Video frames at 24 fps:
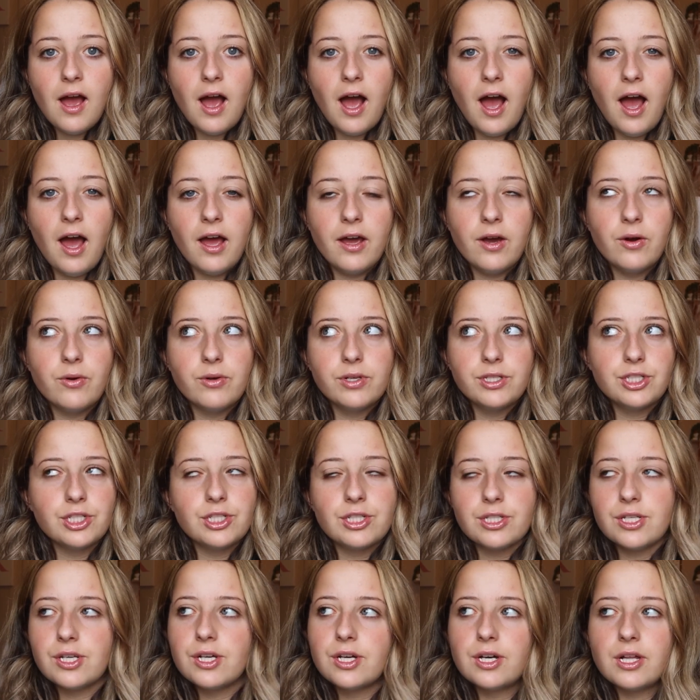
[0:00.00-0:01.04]
I always
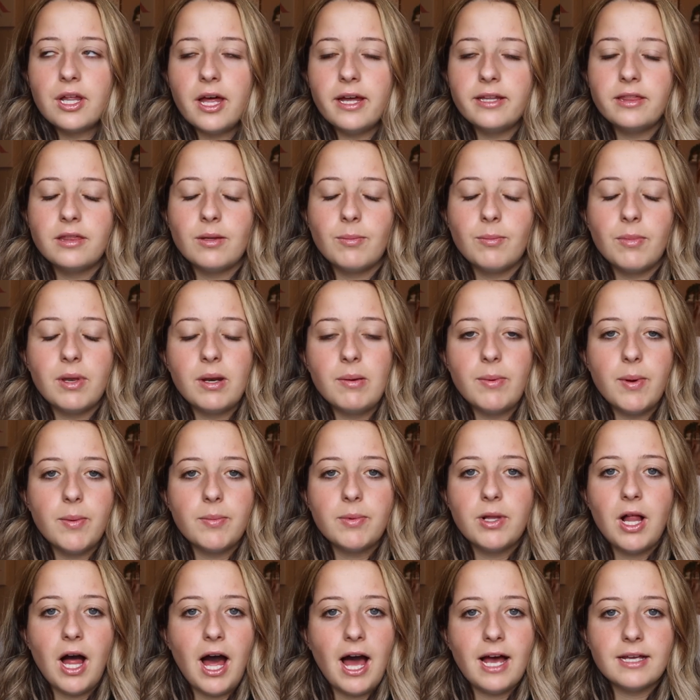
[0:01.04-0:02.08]
just took like the
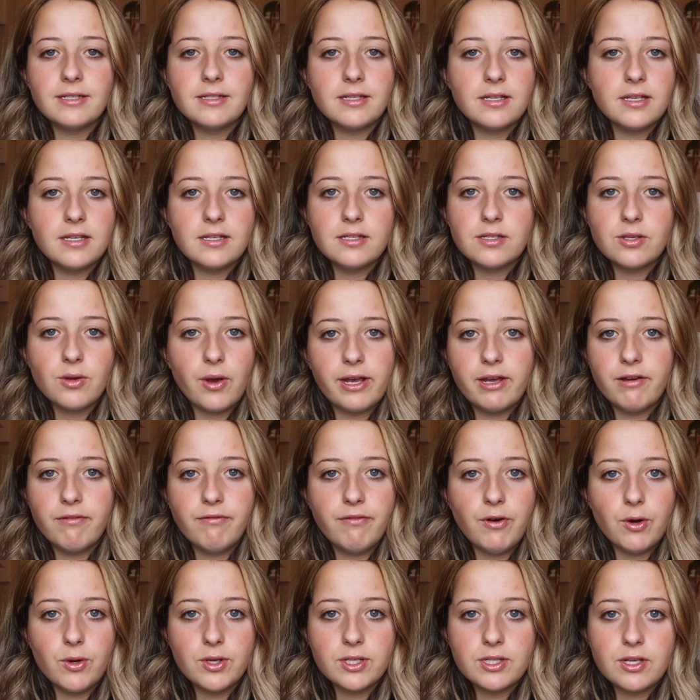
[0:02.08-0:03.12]
minimum classes so I could
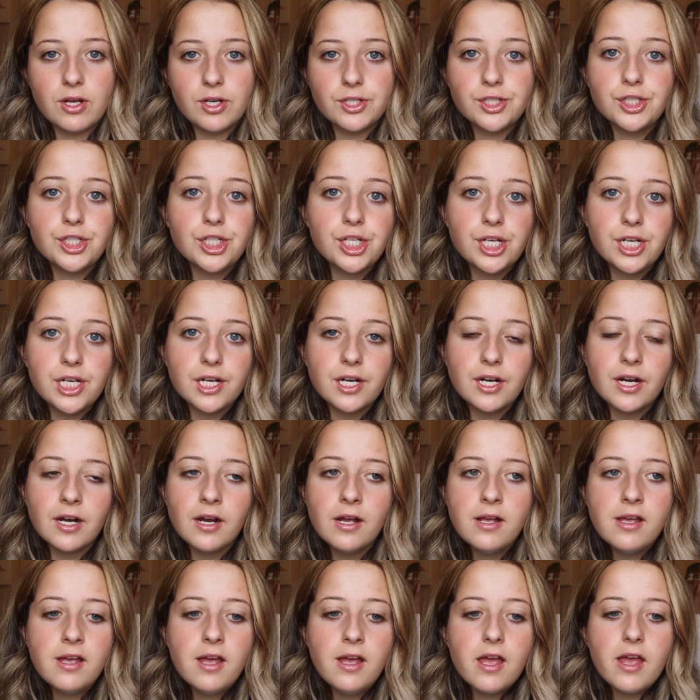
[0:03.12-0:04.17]
focus on cheer,
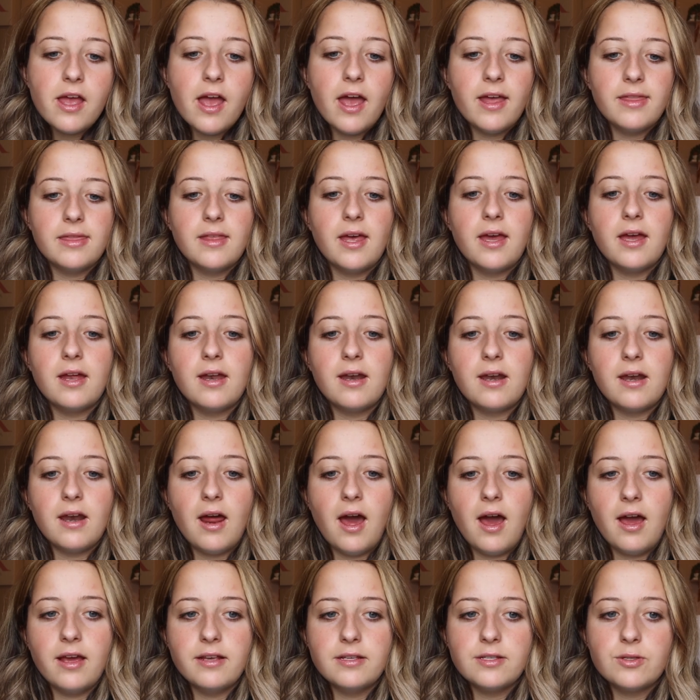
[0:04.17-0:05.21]
and then
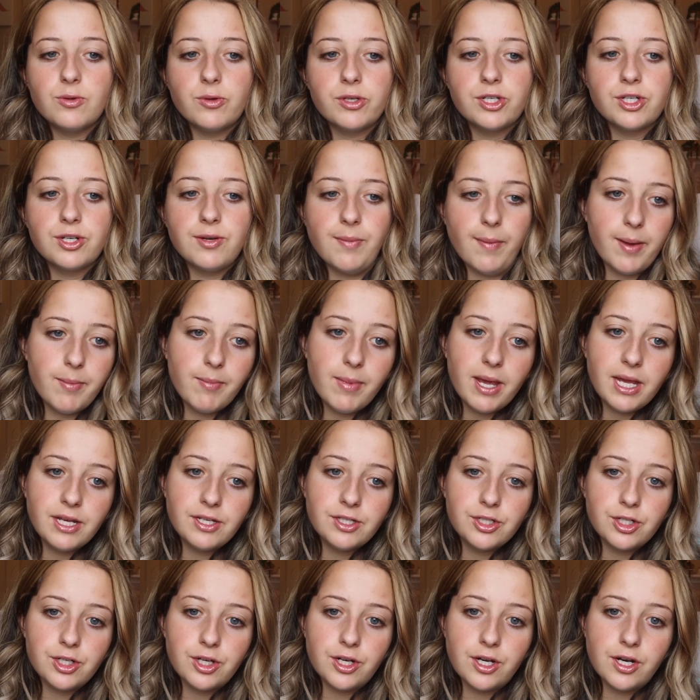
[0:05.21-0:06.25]
I switched my
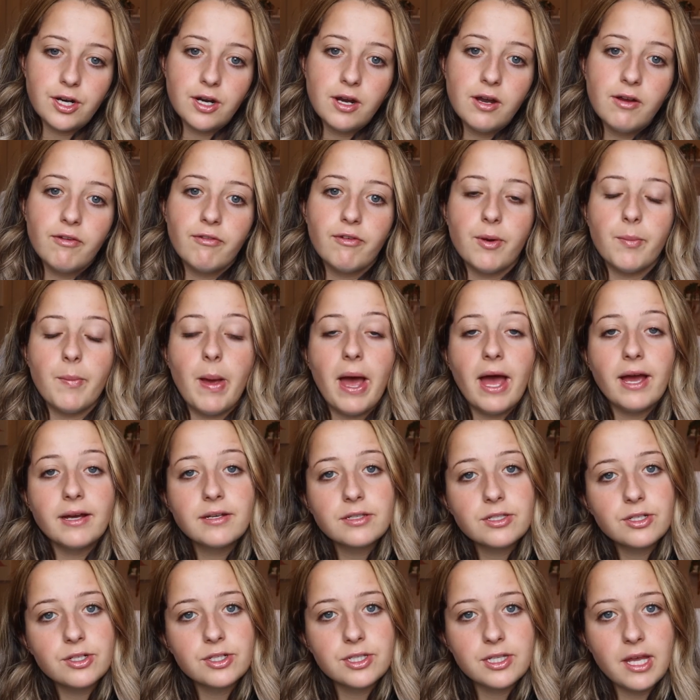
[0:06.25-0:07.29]
major from
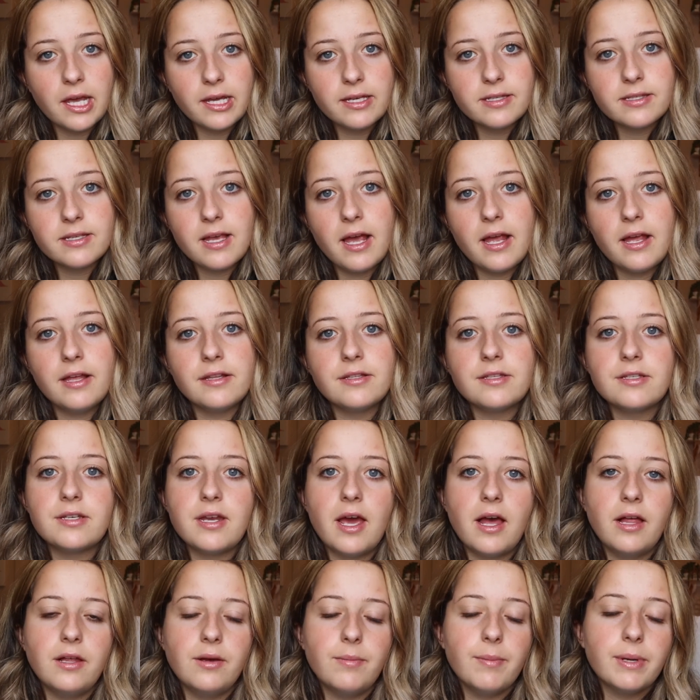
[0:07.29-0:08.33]
exercise science
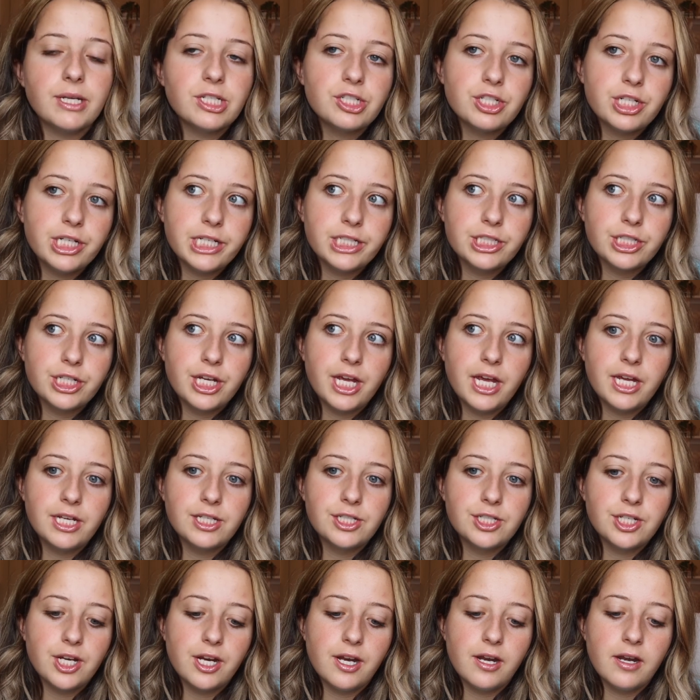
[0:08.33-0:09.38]
to elementary
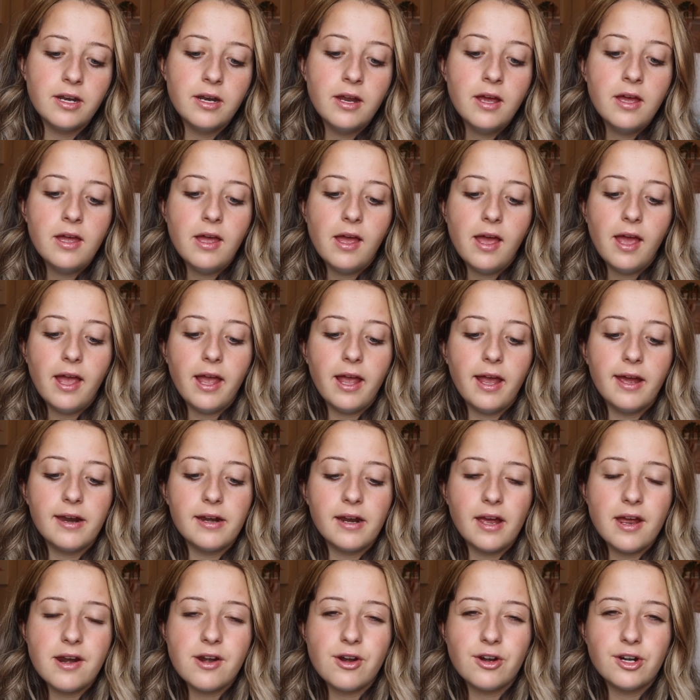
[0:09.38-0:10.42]
education,
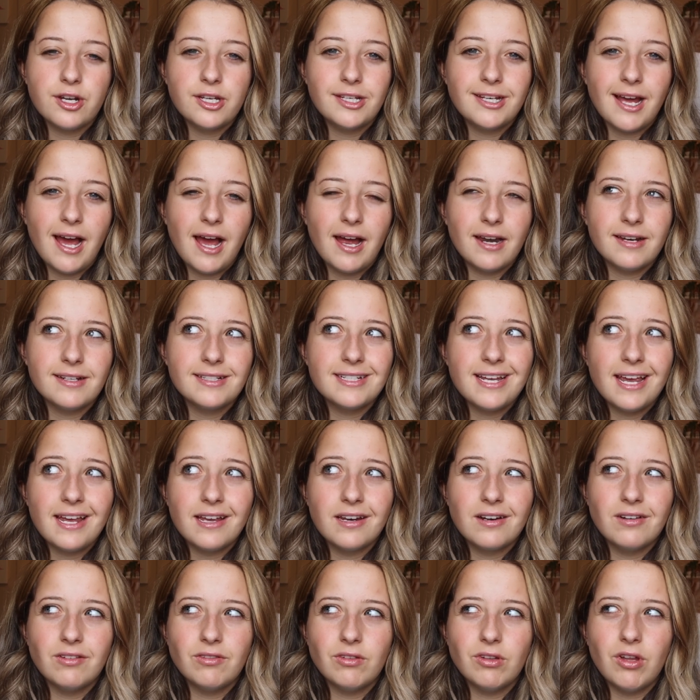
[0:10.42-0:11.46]
and I'd already kind of
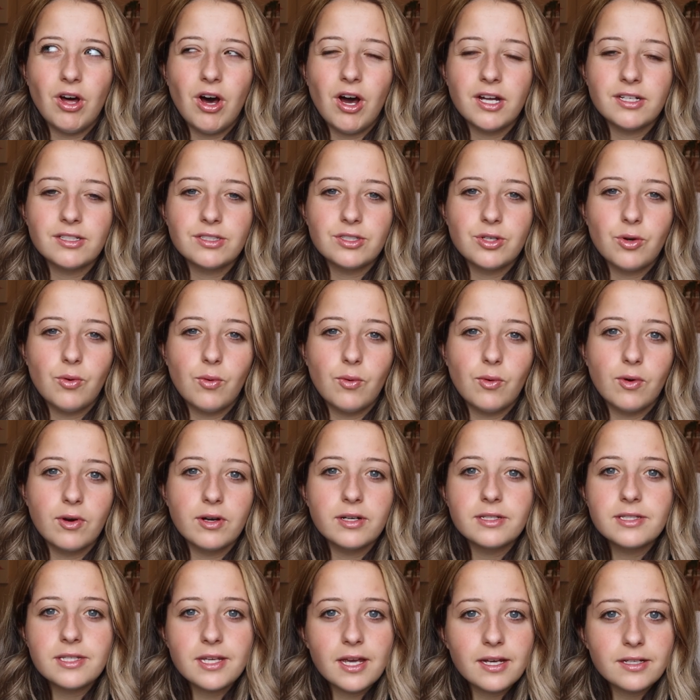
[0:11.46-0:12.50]
taken a lot
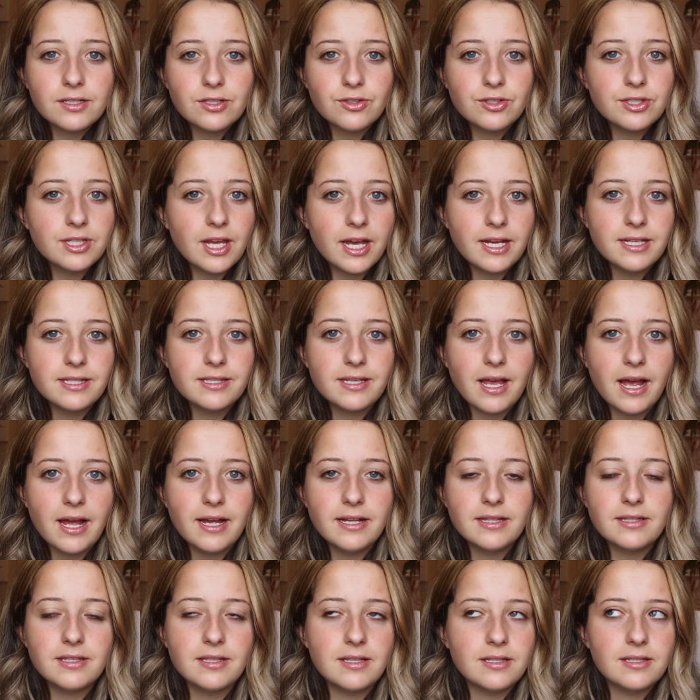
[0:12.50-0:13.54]
towards exercise
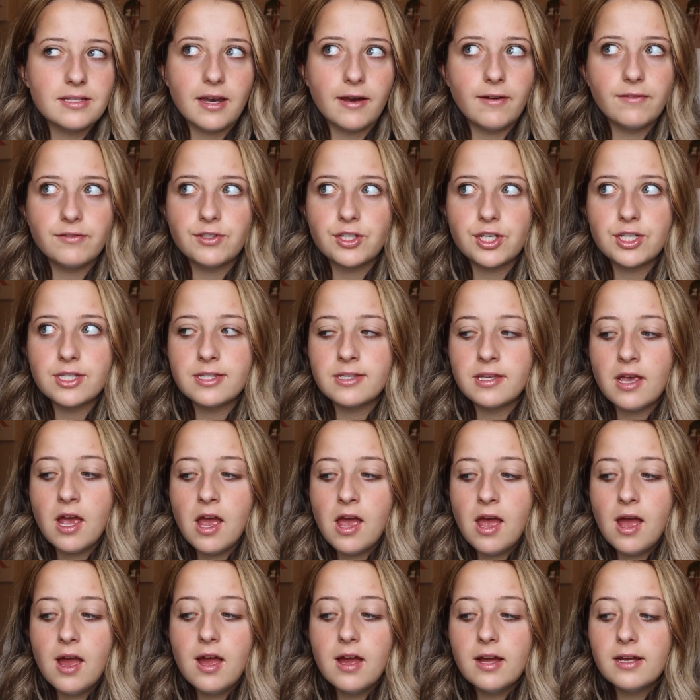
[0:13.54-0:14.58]
science instead of just
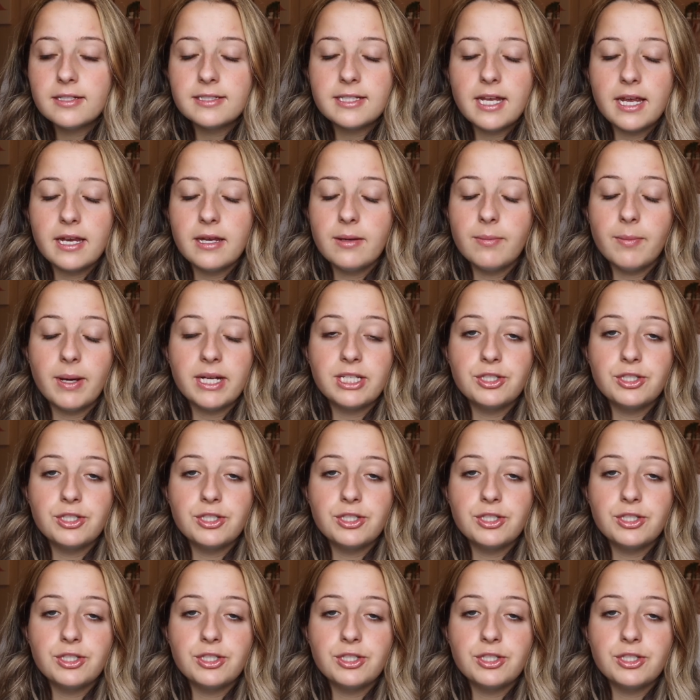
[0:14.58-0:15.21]
taking my